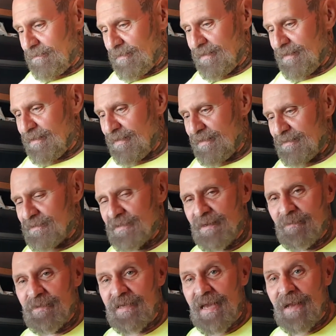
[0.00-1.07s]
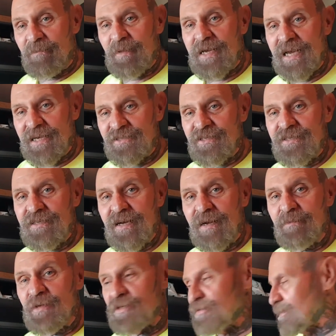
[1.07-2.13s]
uh, some of the applications that
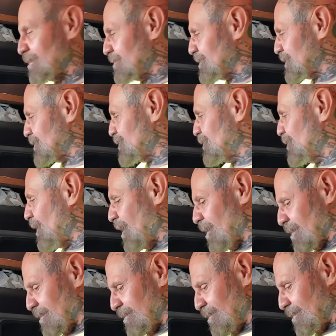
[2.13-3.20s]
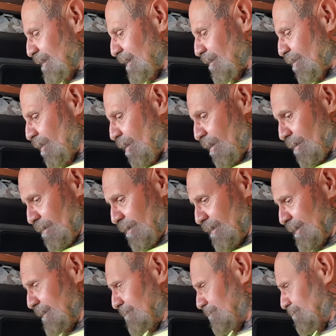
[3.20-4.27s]
I'm using are just too, you know, kind of hard on
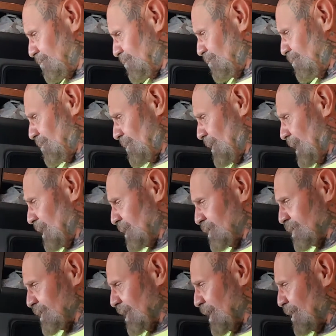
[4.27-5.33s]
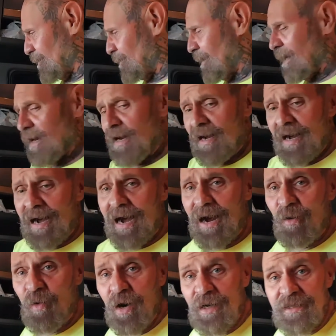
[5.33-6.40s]
it. So I
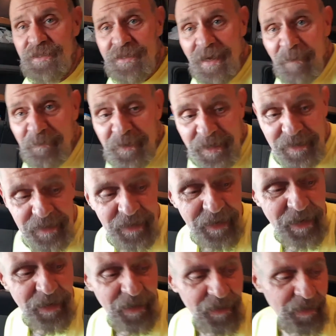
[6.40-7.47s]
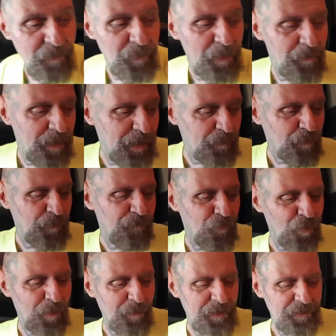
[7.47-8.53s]
wanted something that had a little bit better
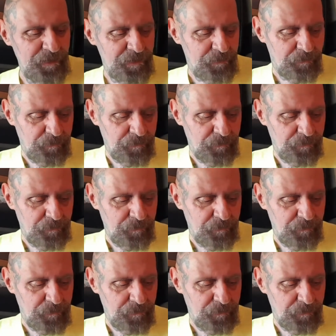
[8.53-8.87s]
performance.